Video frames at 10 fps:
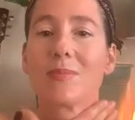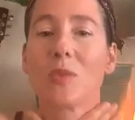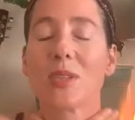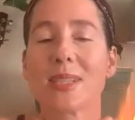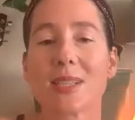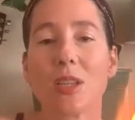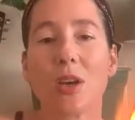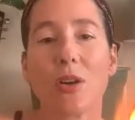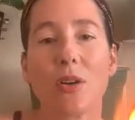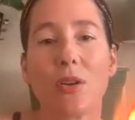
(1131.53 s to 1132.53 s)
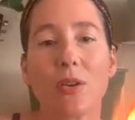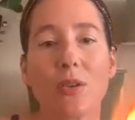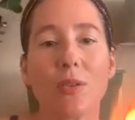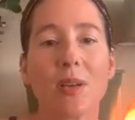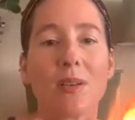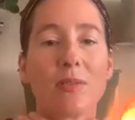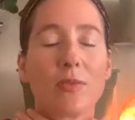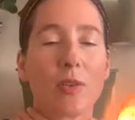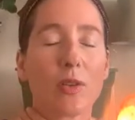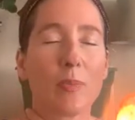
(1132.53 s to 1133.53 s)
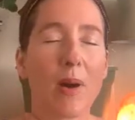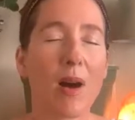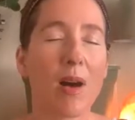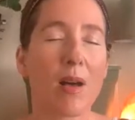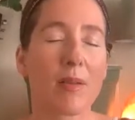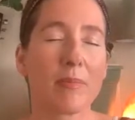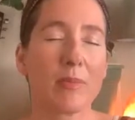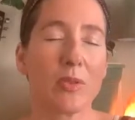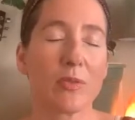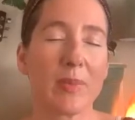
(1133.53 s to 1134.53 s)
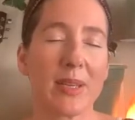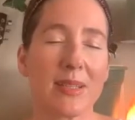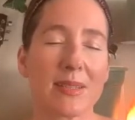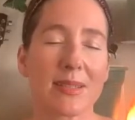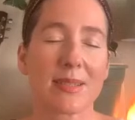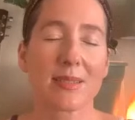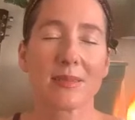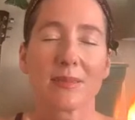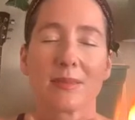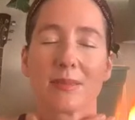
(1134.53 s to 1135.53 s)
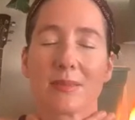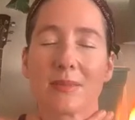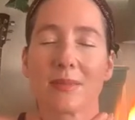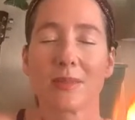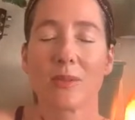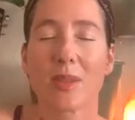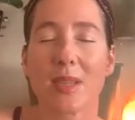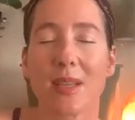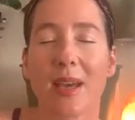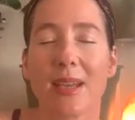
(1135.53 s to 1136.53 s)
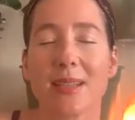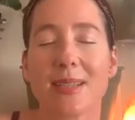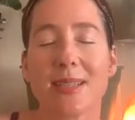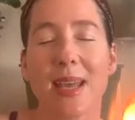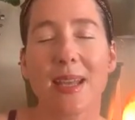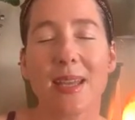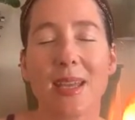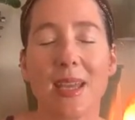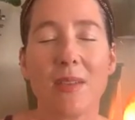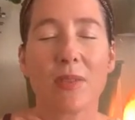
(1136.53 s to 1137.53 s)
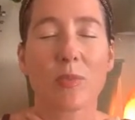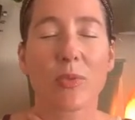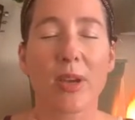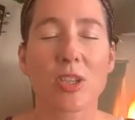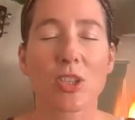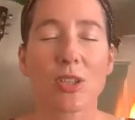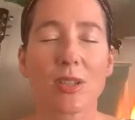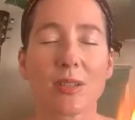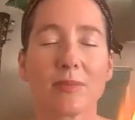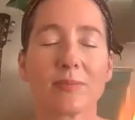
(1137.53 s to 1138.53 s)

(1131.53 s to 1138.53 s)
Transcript: With slow, full palm movements with a nice, steady, even pressure.